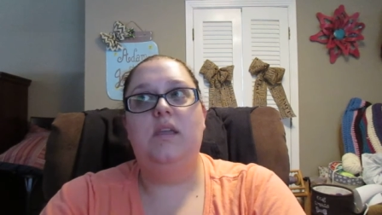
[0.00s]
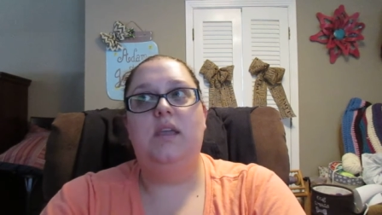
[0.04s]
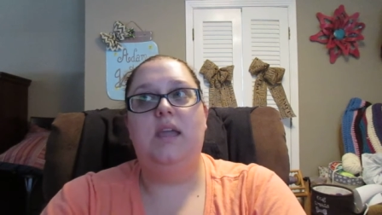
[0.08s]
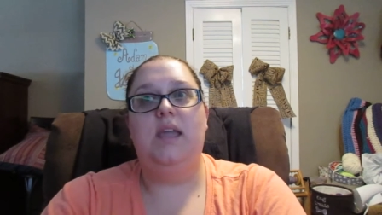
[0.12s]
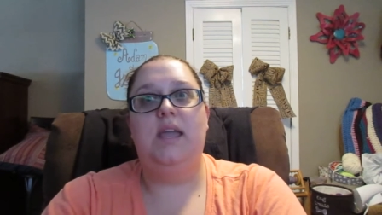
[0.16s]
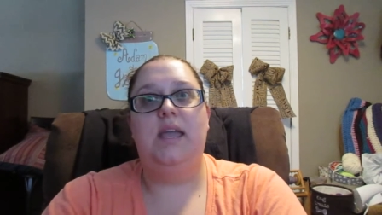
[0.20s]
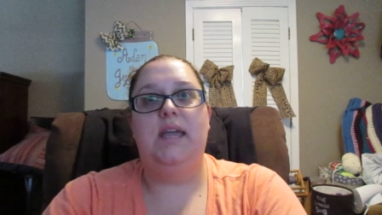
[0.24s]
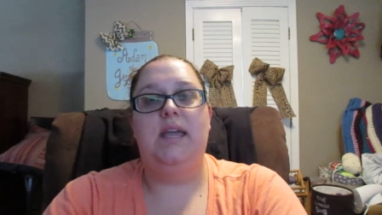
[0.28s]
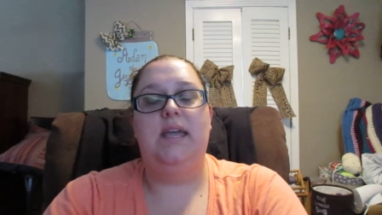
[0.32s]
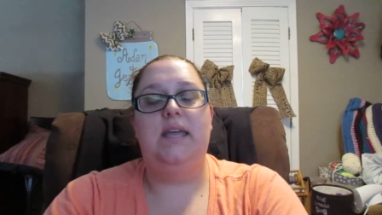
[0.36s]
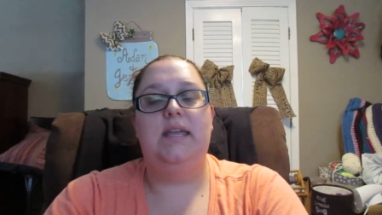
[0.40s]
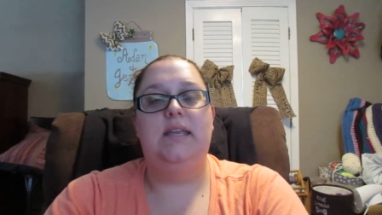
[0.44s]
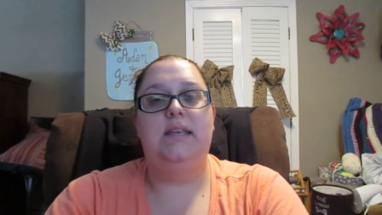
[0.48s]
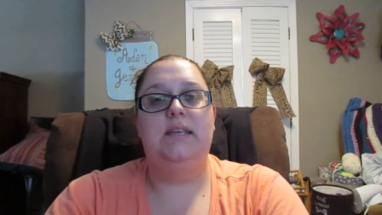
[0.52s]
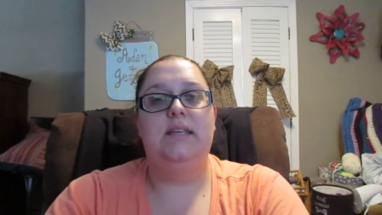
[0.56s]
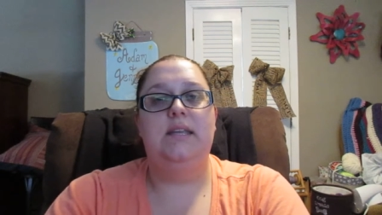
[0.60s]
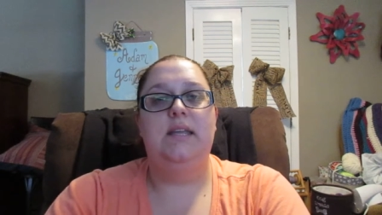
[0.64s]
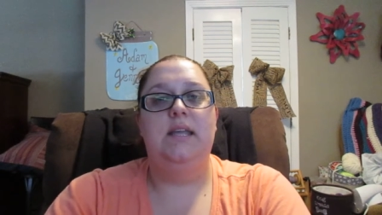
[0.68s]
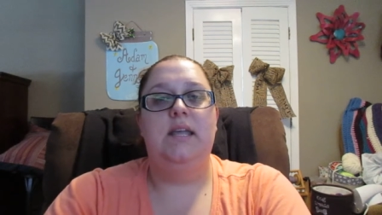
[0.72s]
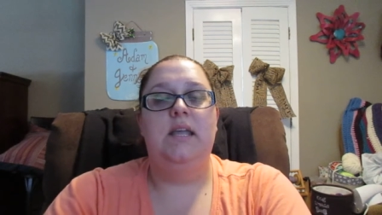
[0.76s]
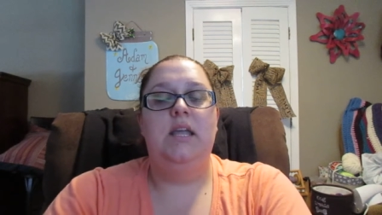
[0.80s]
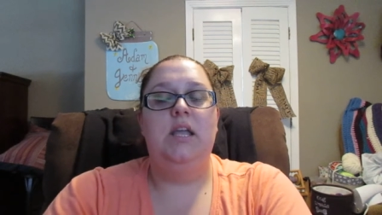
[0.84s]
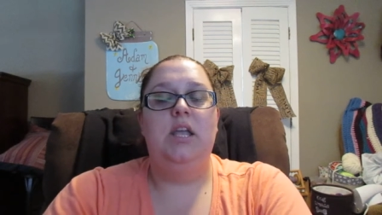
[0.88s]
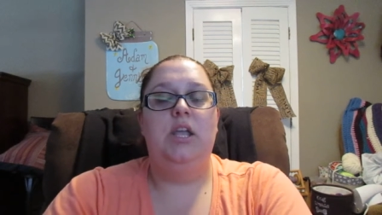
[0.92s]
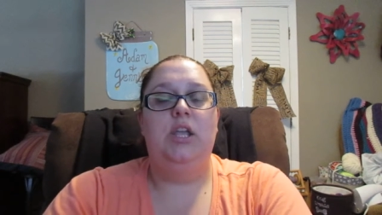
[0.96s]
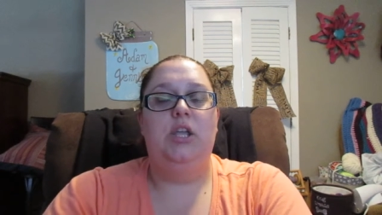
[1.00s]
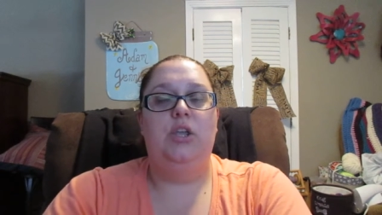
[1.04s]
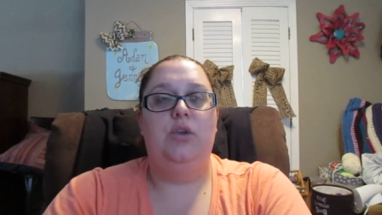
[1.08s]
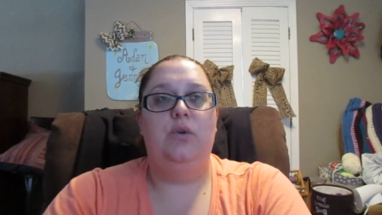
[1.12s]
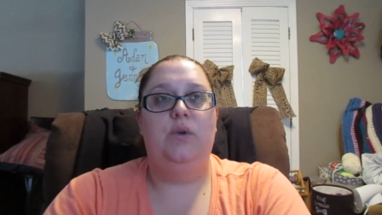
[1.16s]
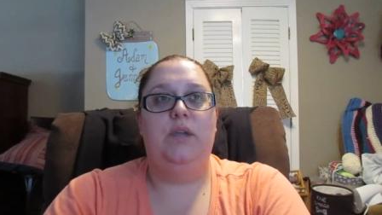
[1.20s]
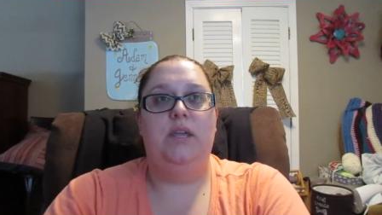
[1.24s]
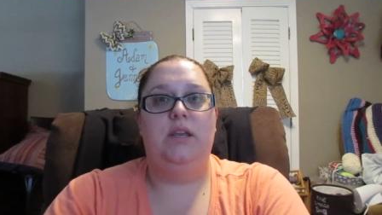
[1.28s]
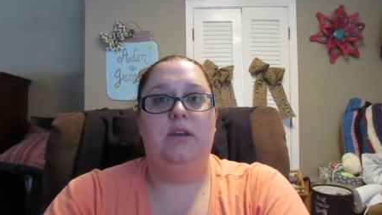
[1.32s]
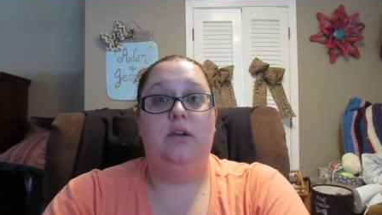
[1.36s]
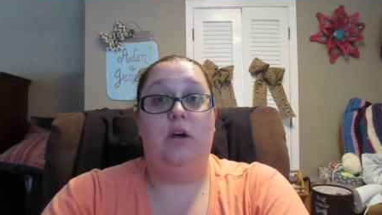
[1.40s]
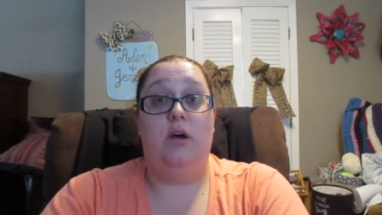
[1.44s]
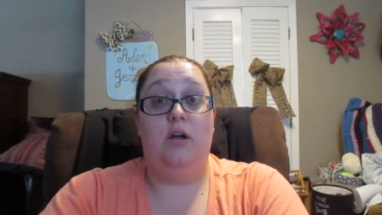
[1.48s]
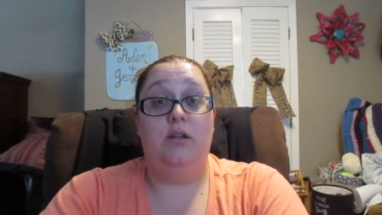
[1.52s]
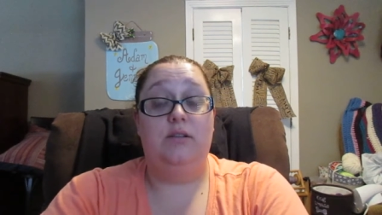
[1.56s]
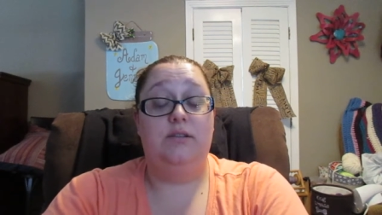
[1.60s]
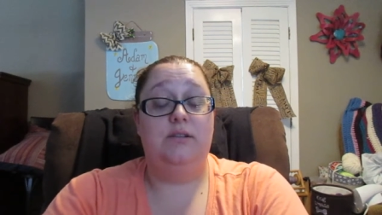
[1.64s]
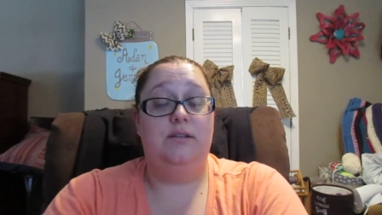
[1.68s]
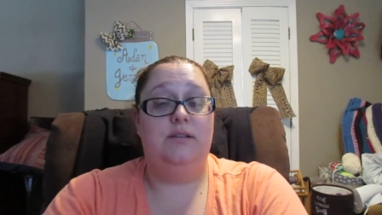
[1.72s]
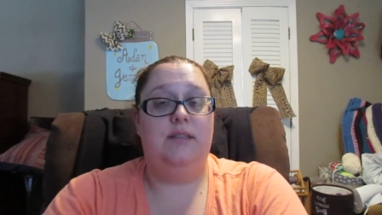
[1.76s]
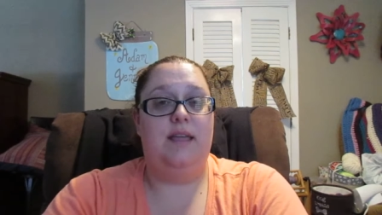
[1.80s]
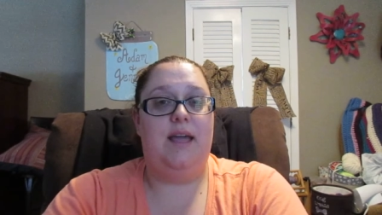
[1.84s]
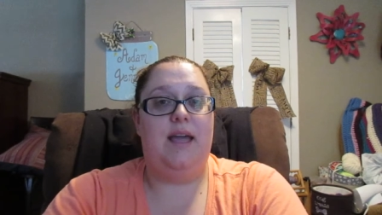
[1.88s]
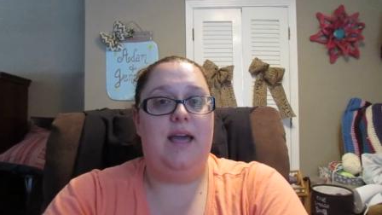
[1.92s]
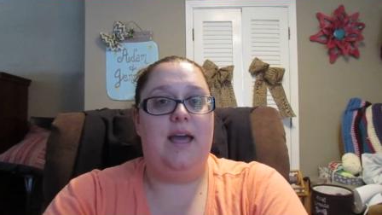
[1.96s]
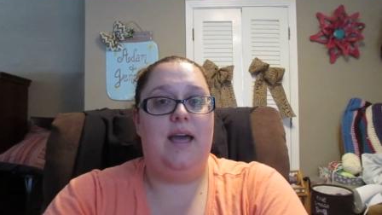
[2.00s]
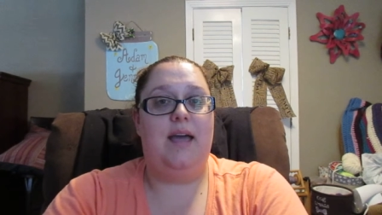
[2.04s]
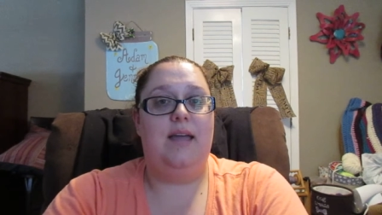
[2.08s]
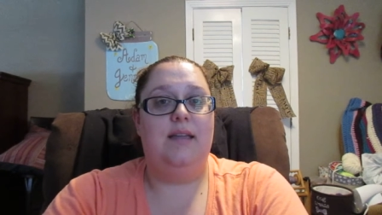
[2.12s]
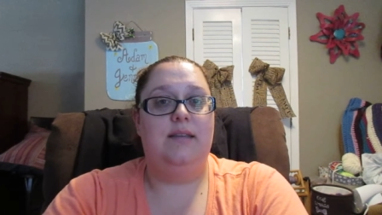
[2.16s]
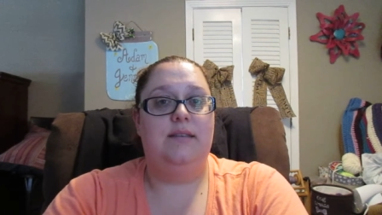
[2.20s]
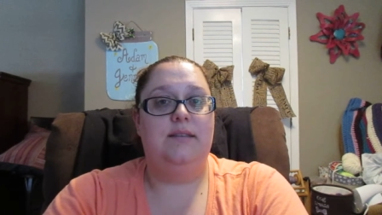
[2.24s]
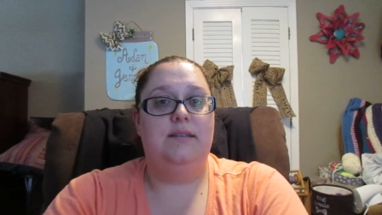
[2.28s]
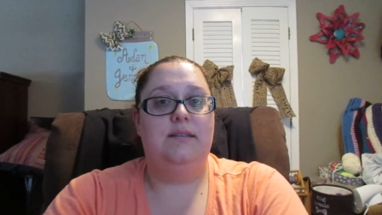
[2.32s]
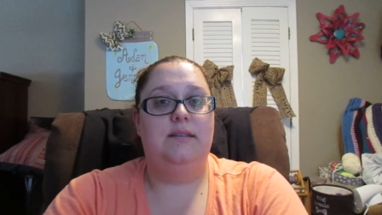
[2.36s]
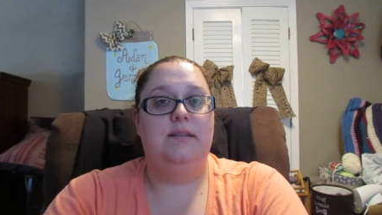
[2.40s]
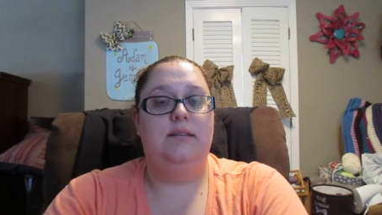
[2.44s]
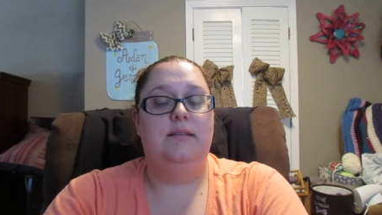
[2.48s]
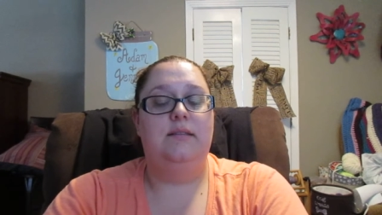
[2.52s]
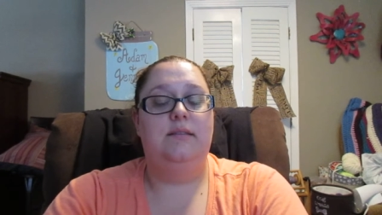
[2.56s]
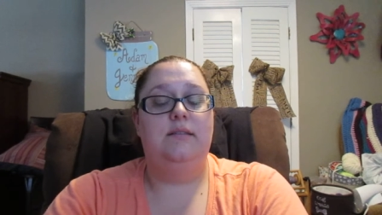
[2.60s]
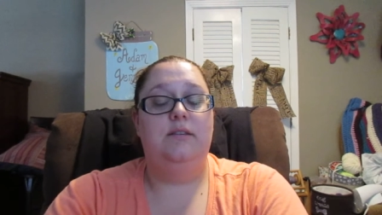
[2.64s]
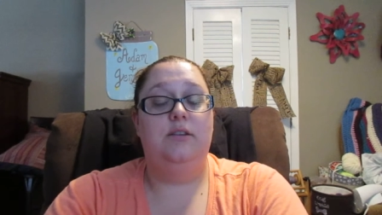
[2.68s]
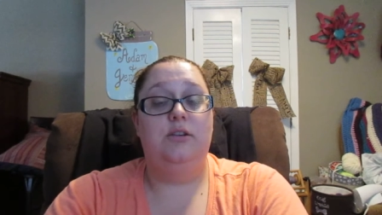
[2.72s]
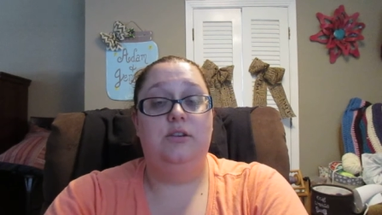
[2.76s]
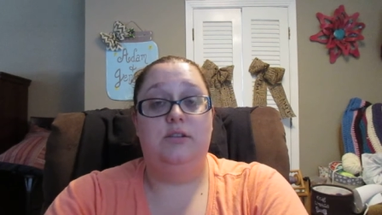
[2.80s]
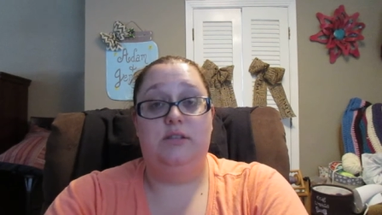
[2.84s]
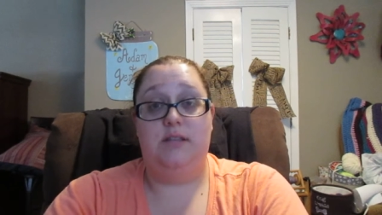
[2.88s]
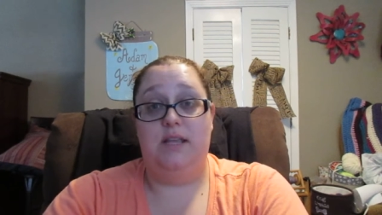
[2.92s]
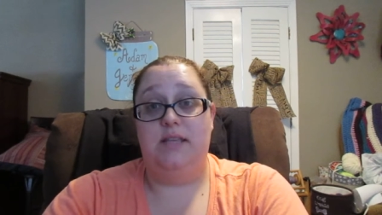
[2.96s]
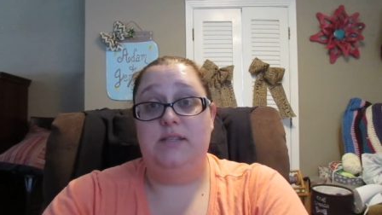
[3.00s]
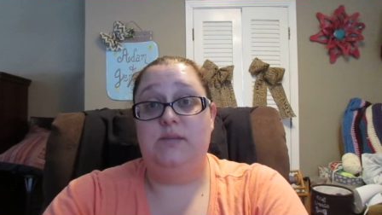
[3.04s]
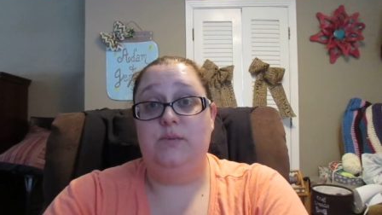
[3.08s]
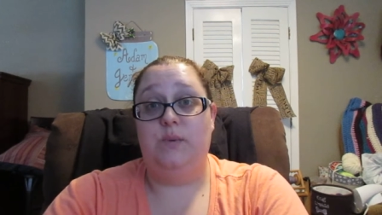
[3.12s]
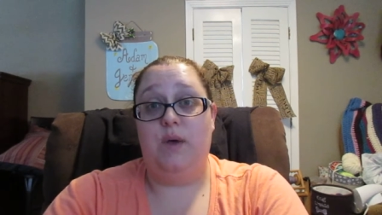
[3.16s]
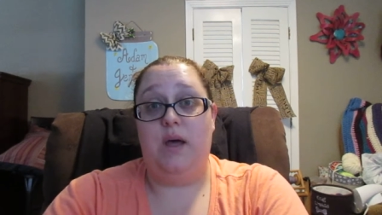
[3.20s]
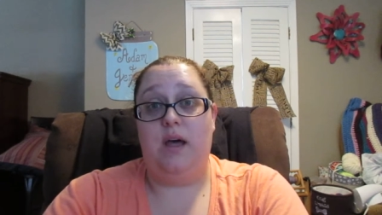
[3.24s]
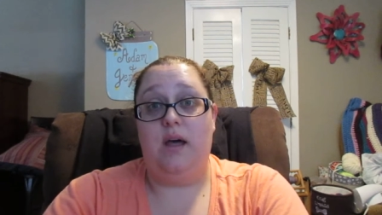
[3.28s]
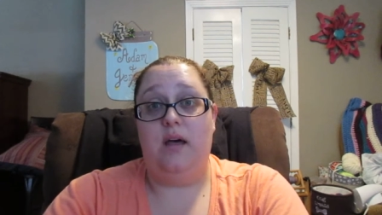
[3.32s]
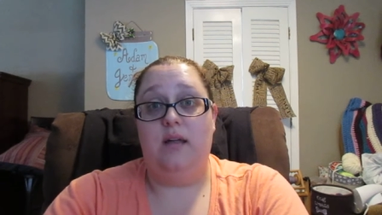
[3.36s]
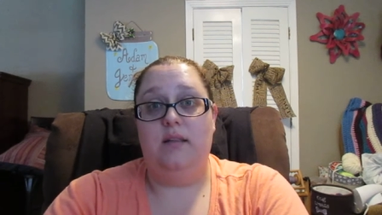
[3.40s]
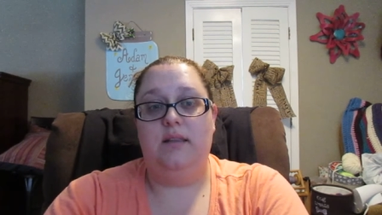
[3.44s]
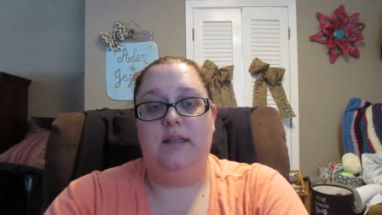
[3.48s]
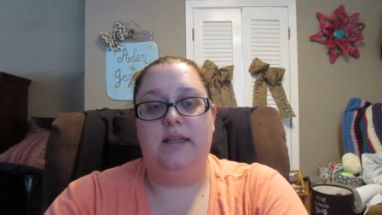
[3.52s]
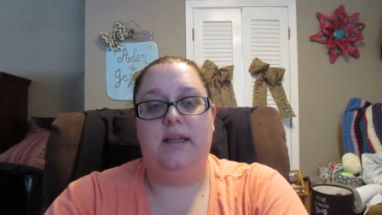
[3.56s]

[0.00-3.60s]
and you can alter that as well.